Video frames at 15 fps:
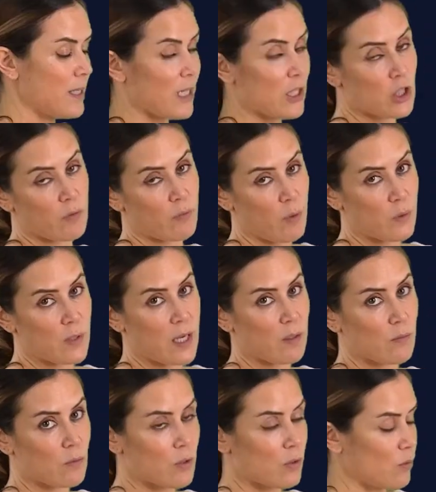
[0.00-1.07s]
actually rolled
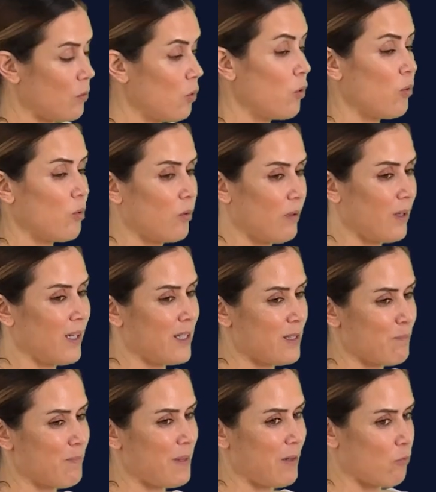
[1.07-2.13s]
out, or is
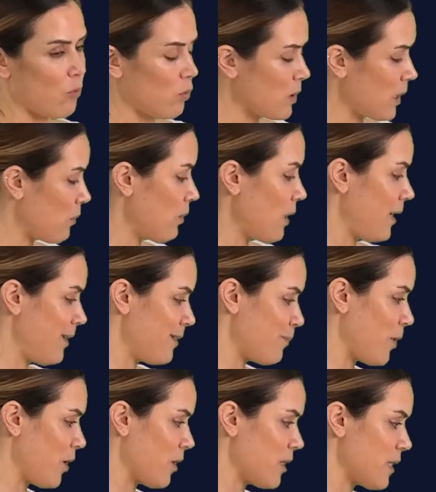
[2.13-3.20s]
being rolled out, is
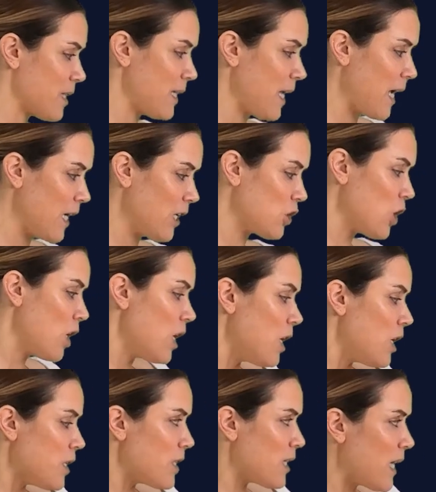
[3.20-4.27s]
part of the stage.
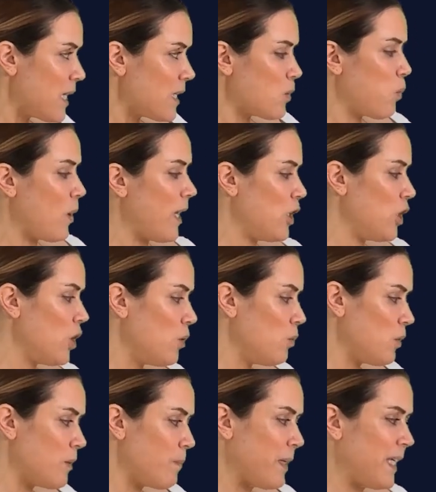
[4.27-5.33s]
So that's when you
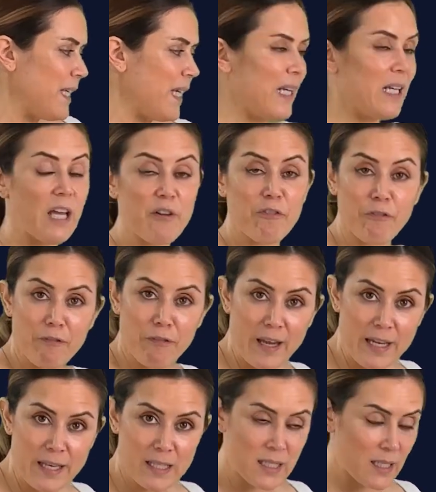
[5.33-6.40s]
would begin a
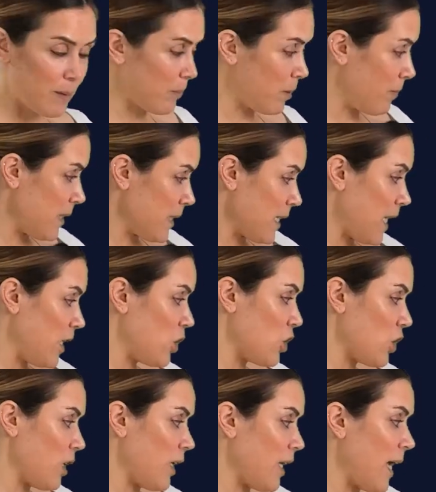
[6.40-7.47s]
phased
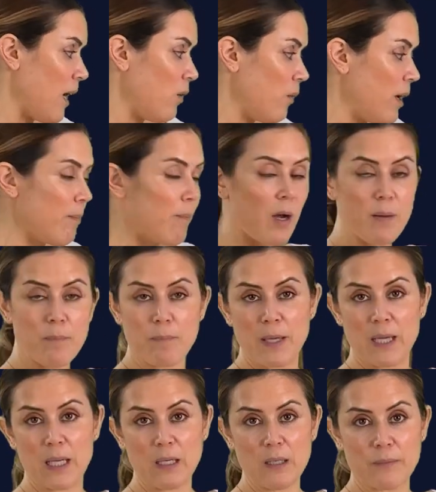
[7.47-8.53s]
implementation. Now, it might
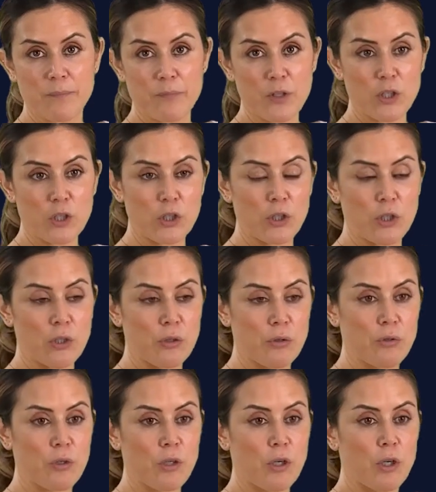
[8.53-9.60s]
be that
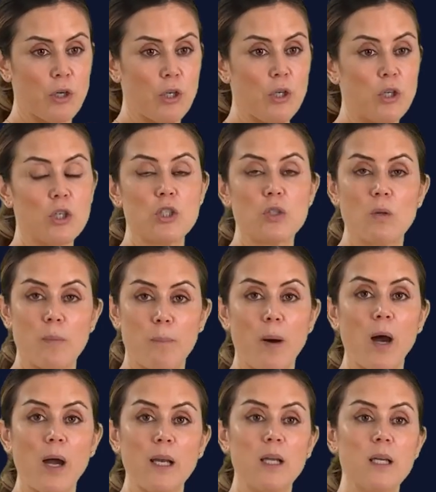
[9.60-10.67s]
you look at doing a
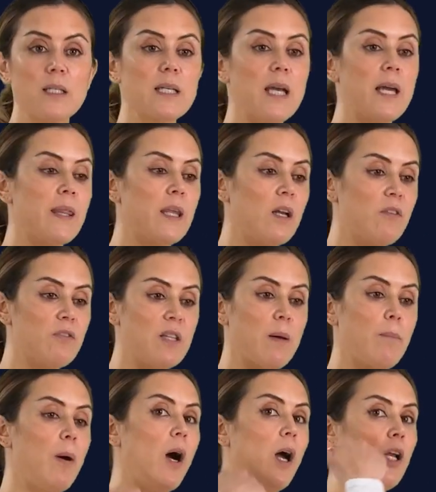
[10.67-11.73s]
pilot, and then after that
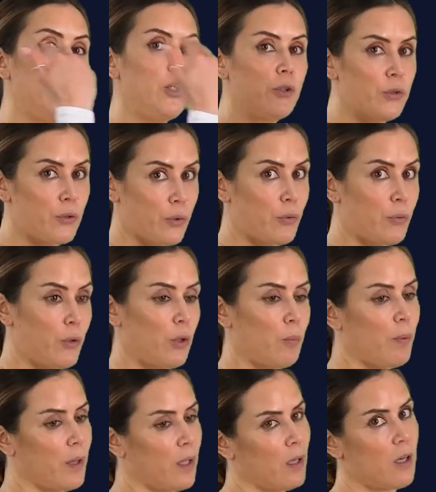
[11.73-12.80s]
pilot you do a group,
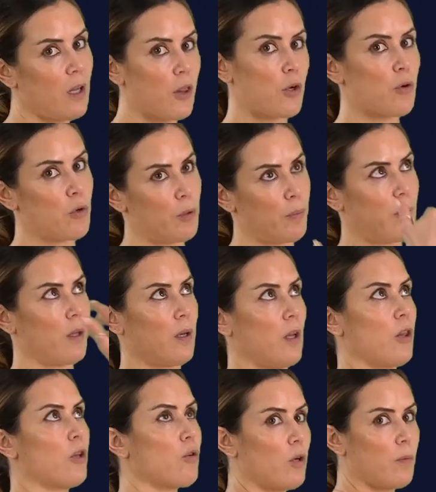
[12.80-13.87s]
and then another group, and
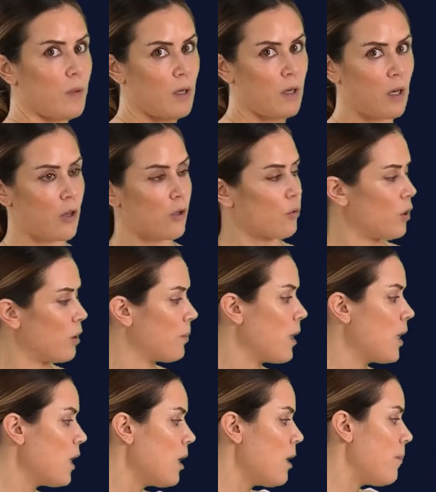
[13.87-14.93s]
another group, and another group.
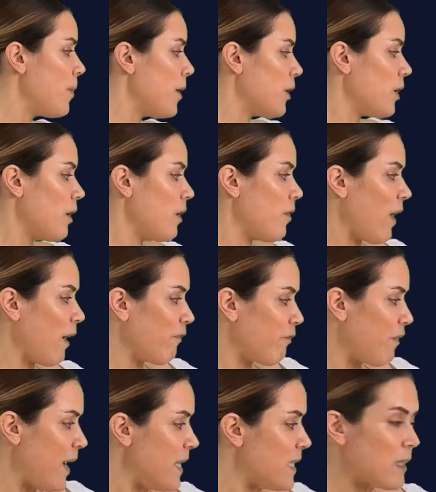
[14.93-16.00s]
But that
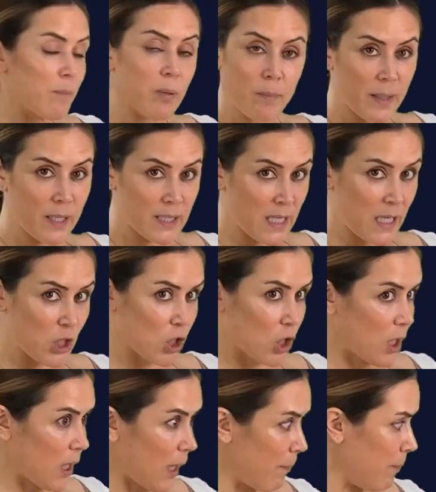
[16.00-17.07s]
phased implementation
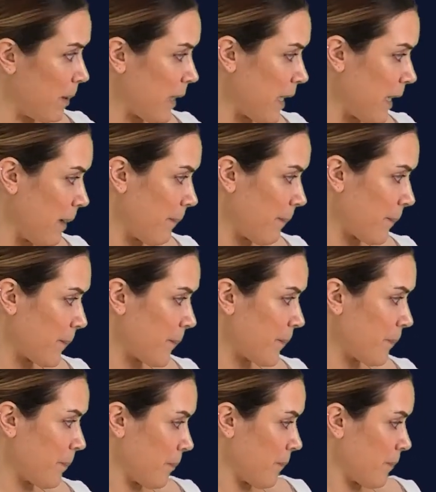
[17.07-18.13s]
can begin.
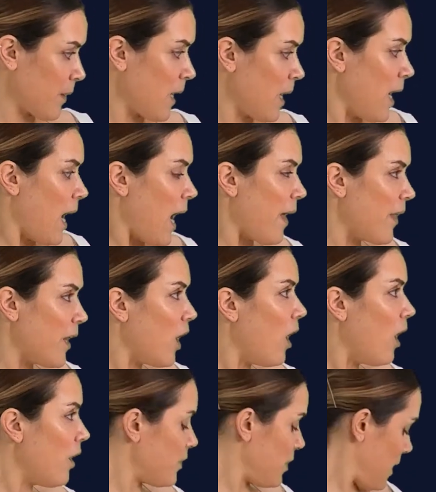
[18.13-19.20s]
And then
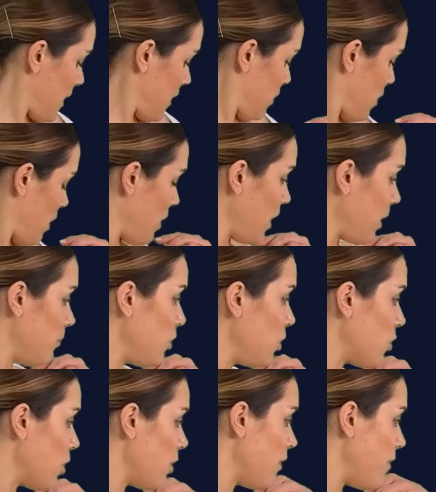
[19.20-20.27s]
after that time, you can